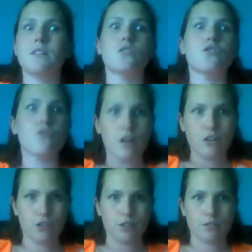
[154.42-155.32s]

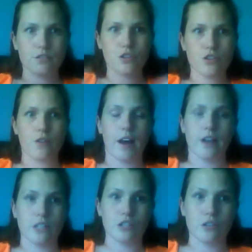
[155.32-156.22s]
structure to show how
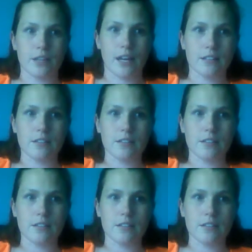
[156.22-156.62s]
to do that.